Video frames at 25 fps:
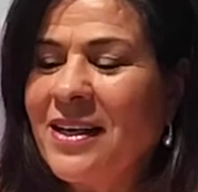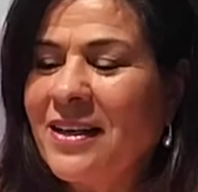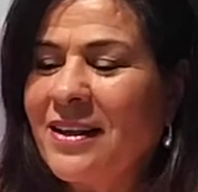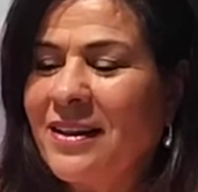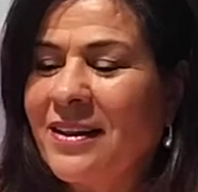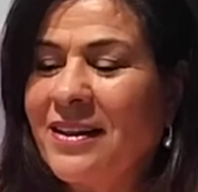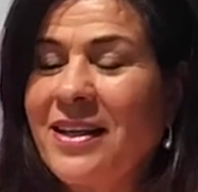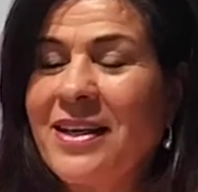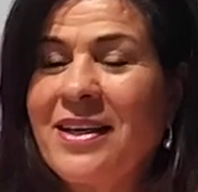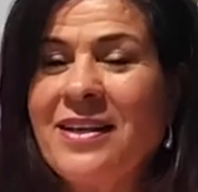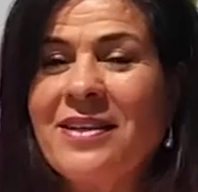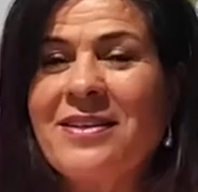
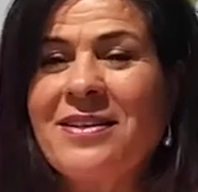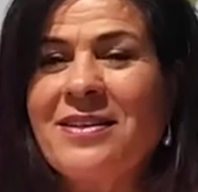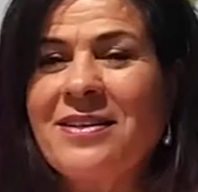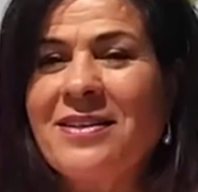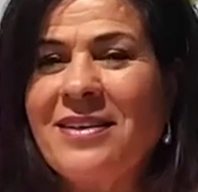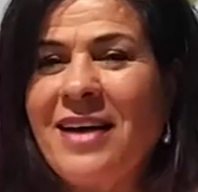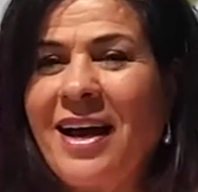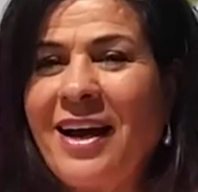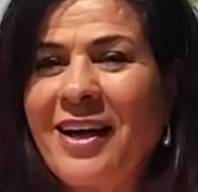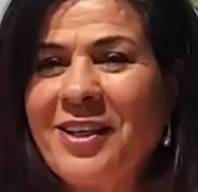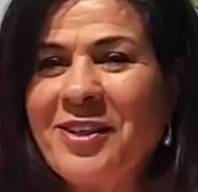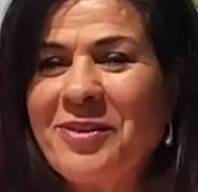the
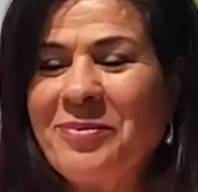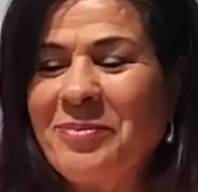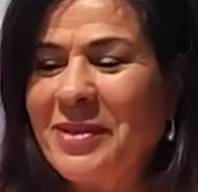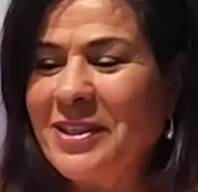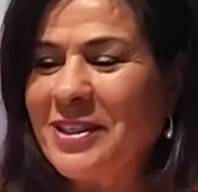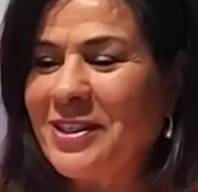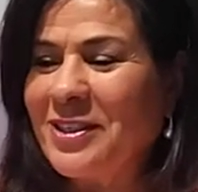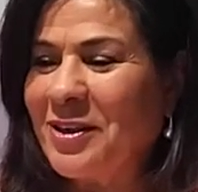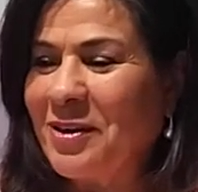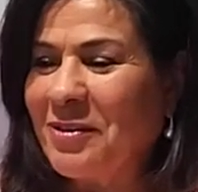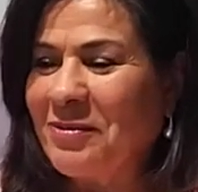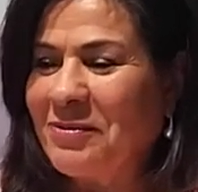
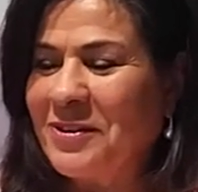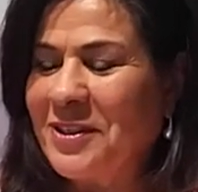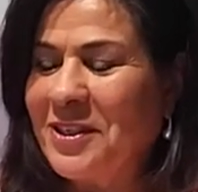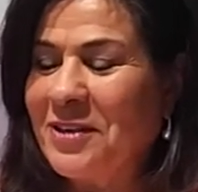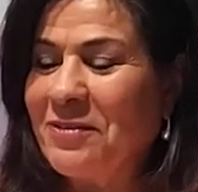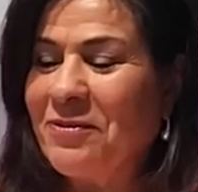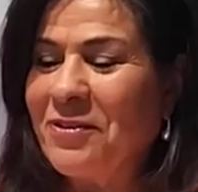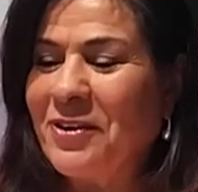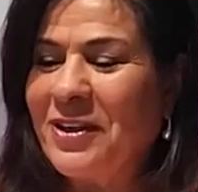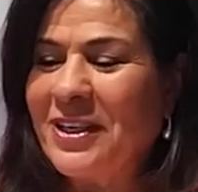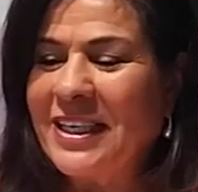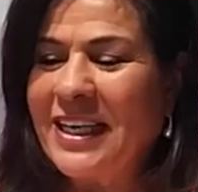excitement of
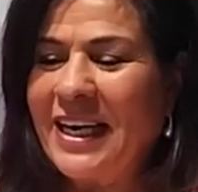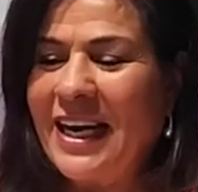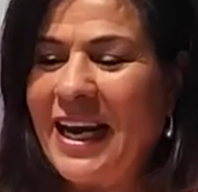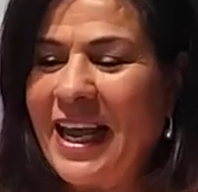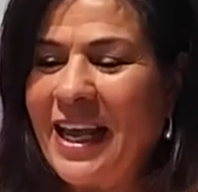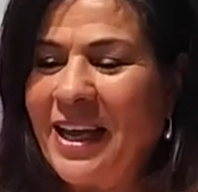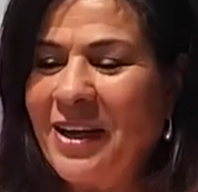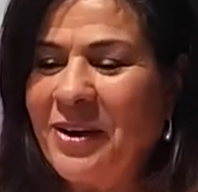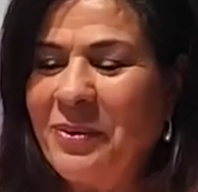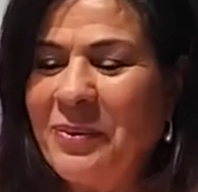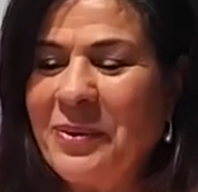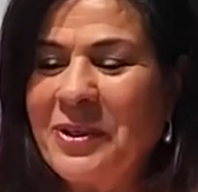different
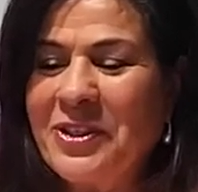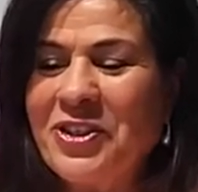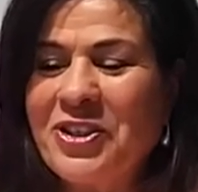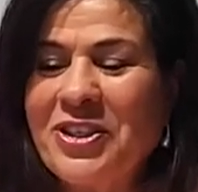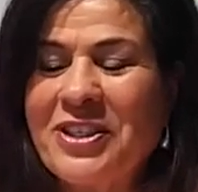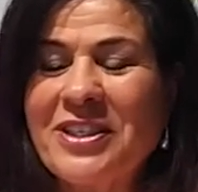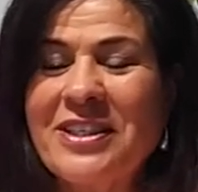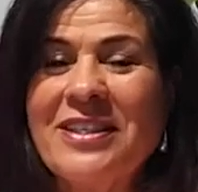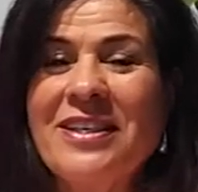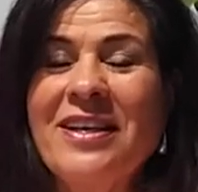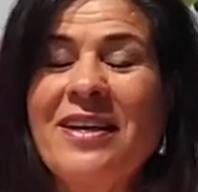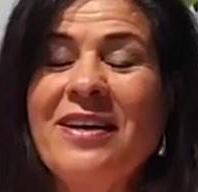
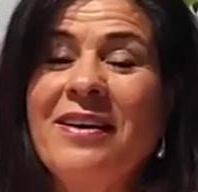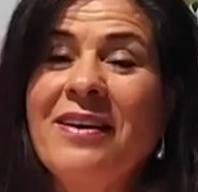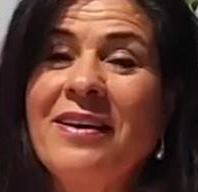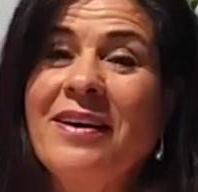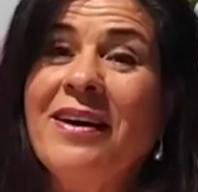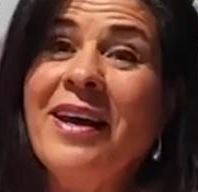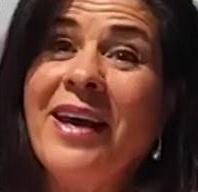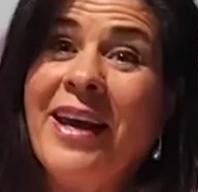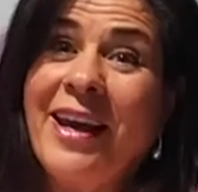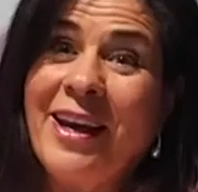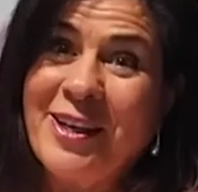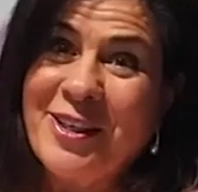languages,
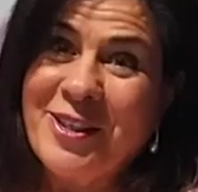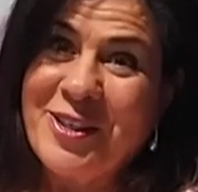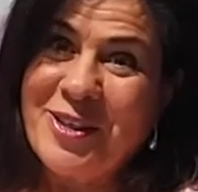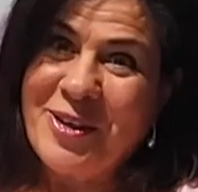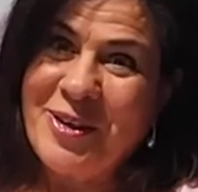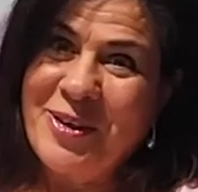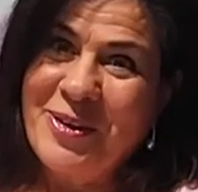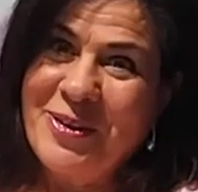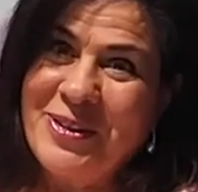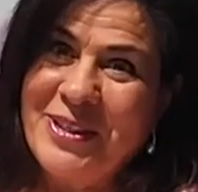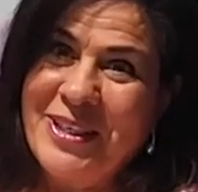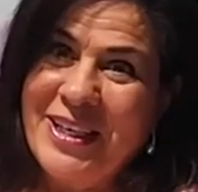
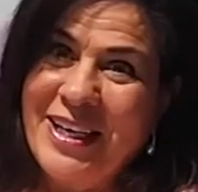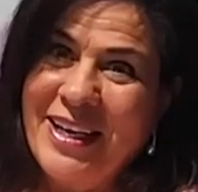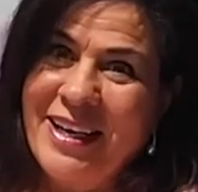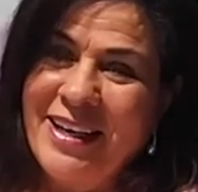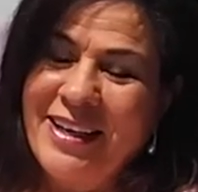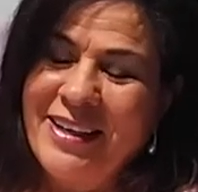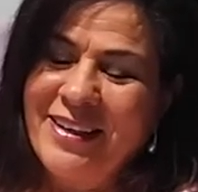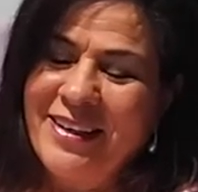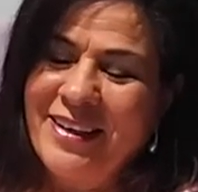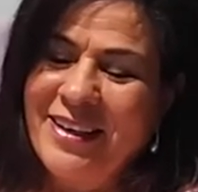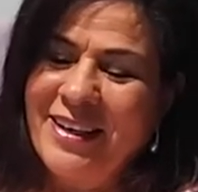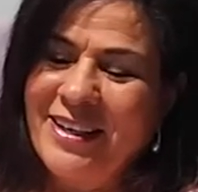excluding
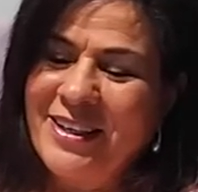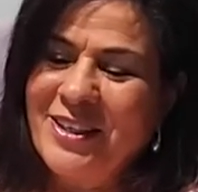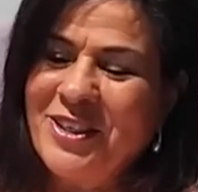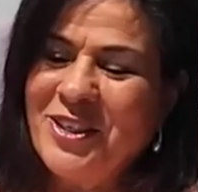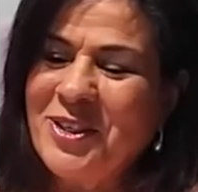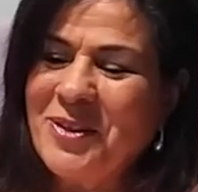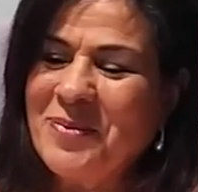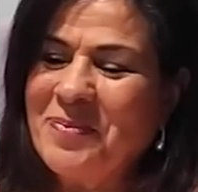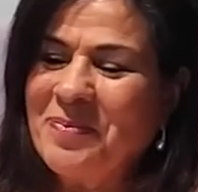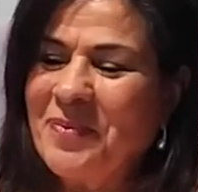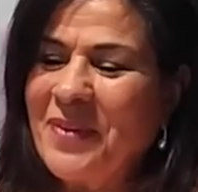English,